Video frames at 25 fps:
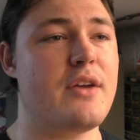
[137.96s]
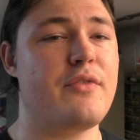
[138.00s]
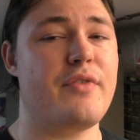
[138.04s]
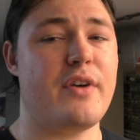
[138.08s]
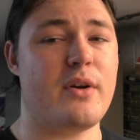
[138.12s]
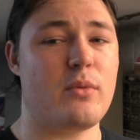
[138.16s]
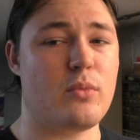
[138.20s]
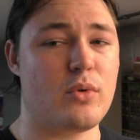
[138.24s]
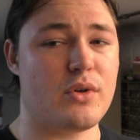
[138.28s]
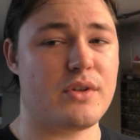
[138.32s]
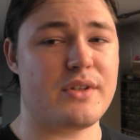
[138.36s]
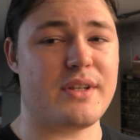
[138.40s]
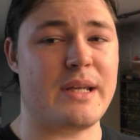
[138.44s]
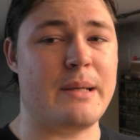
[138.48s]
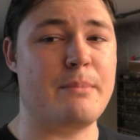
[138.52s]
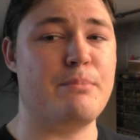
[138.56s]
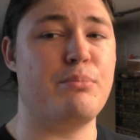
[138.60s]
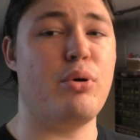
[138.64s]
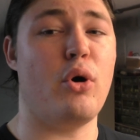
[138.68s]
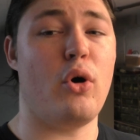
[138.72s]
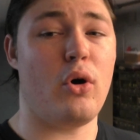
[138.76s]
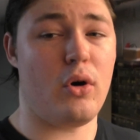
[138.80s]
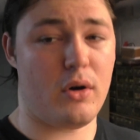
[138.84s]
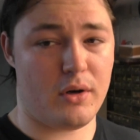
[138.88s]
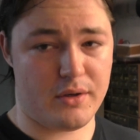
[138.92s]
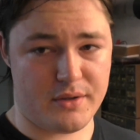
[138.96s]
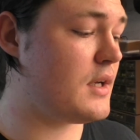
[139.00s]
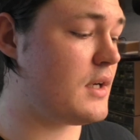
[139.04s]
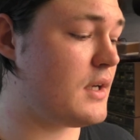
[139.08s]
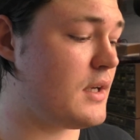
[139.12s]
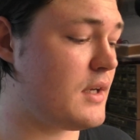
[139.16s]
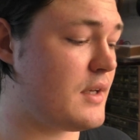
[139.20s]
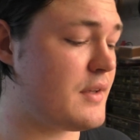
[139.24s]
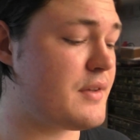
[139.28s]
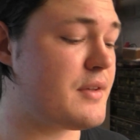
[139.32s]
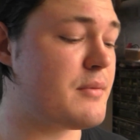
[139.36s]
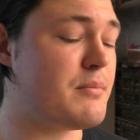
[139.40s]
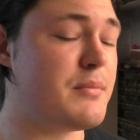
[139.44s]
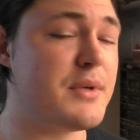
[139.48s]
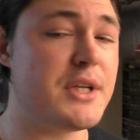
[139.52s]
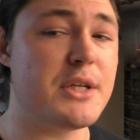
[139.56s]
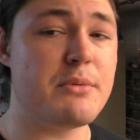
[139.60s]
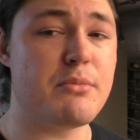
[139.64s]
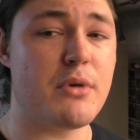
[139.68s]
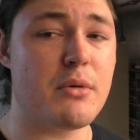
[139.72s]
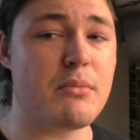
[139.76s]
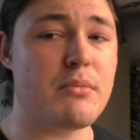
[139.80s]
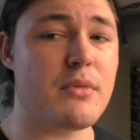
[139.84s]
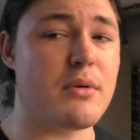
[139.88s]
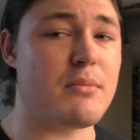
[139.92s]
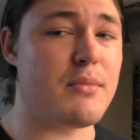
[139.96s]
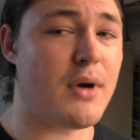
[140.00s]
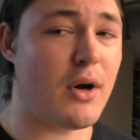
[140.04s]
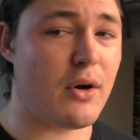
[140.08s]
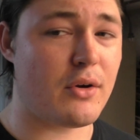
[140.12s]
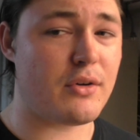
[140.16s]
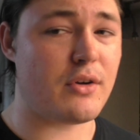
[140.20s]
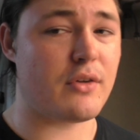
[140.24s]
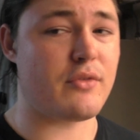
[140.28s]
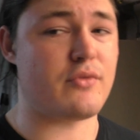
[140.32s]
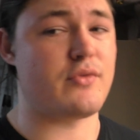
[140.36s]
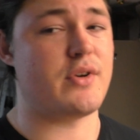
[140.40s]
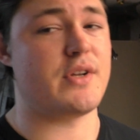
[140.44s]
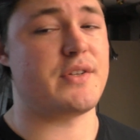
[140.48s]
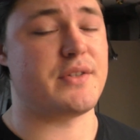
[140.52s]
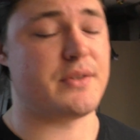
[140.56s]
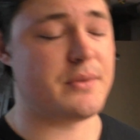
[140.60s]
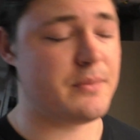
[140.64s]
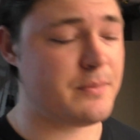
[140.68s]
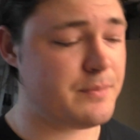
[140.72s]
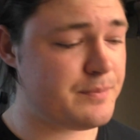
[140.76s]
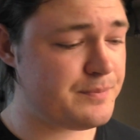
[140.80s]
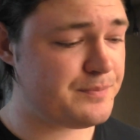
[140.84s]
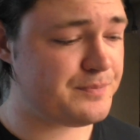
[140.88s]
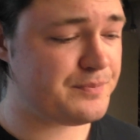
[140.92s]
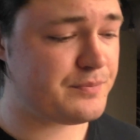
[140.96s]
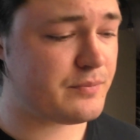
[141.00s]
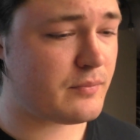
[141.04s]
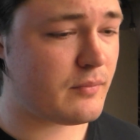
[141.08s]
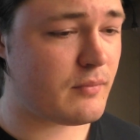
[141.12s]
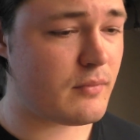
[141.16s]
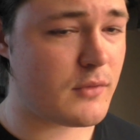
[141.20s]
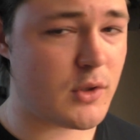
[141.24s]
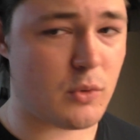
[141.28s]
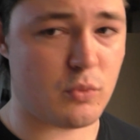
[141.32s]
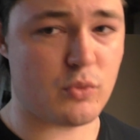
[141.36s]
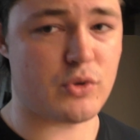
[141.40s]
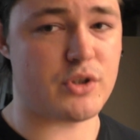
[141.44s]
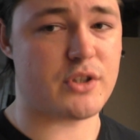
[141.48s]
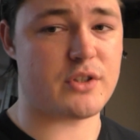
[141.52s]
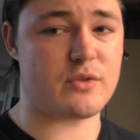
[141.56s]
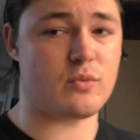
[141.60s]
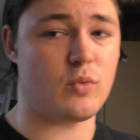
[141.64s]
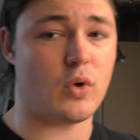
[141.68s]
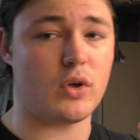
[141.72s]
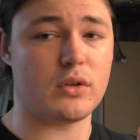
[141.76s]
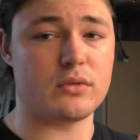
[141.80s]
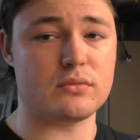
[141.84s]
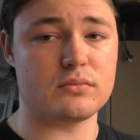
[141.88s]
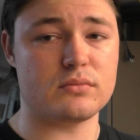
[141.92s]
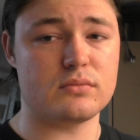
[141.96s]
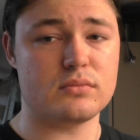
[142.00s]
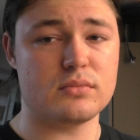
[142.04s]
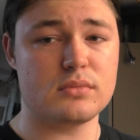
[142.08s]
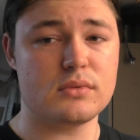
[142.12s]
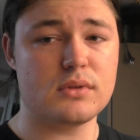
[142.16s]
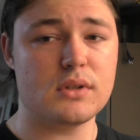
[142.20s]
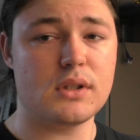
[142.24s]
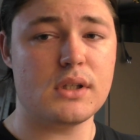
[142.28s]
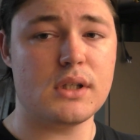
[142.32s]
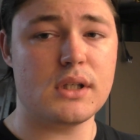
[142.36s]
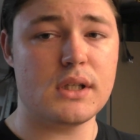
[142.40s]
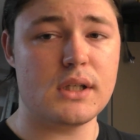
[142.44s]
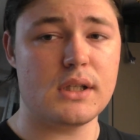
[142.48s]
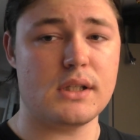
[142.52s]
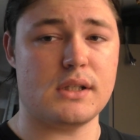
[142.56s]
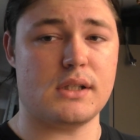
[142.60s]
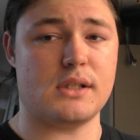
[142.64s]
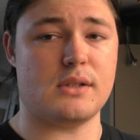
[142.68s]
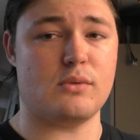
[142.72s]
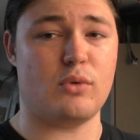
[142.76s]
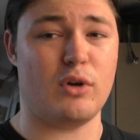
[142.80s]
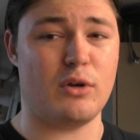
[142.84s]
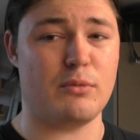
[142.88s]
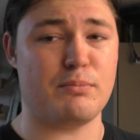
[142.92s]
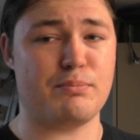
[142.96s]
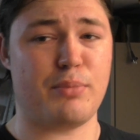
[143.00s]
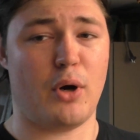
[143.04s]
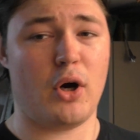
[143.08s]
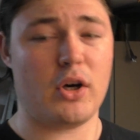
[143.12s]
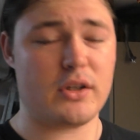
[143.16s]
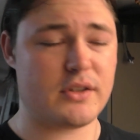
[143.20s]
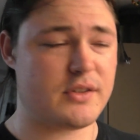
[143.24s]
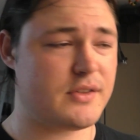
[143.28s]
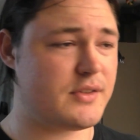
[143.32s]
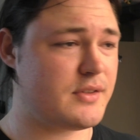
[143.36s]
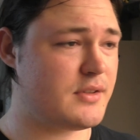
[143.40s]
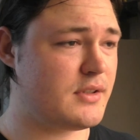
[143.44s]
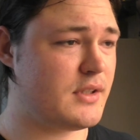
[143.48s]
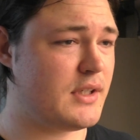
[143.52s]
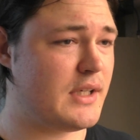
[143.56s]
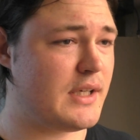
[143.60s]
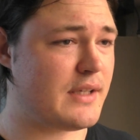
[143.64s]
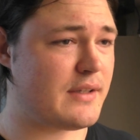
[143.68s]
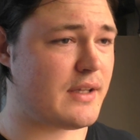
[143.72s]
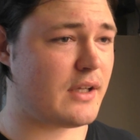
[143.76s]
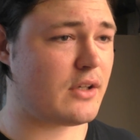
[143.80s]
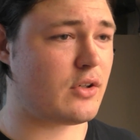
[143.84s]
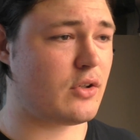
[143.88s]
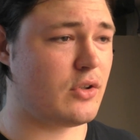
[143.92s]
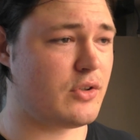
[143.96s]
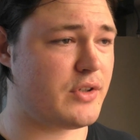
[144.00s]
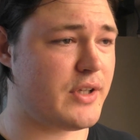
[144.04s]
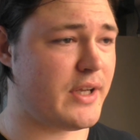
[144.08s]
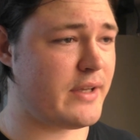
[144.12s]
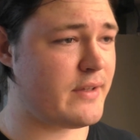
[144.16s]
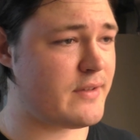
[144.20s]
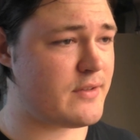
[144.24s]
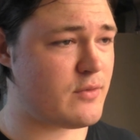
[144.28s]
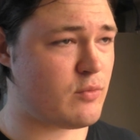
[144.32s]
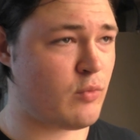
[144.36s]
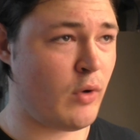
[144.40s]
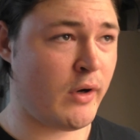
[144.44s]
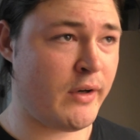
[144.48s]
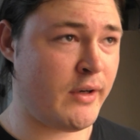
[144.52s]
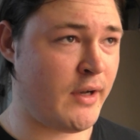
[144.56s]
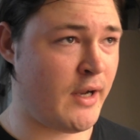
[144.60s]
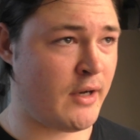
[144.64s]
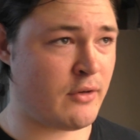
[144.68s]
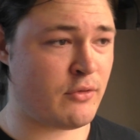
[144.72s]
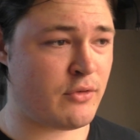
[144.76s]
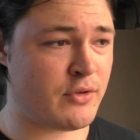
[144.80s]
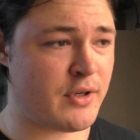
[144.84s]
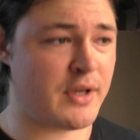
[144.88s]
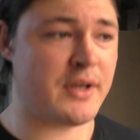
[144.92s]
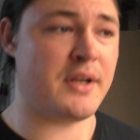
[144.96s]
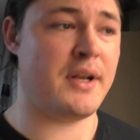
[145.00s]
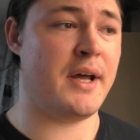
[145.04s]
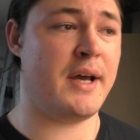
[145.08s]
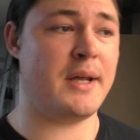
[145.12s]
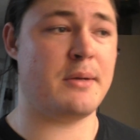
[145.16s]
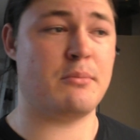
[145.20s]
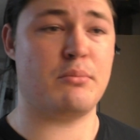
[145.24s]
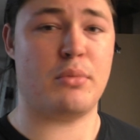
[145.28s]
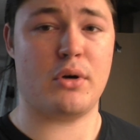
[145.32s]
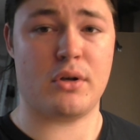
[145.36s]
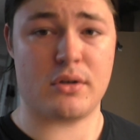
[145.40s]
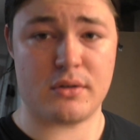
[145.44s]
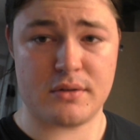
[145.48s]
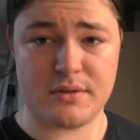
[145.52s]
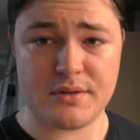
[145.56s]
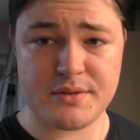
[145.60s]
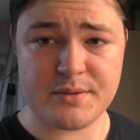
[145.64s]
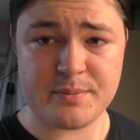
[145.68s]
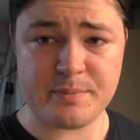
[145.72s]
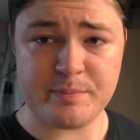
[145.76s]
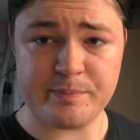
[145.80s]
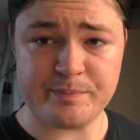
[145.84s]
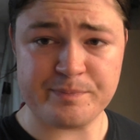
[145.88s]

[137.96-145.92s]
If I would import the minimum amount of resin, which is one box that contains 109 bottles,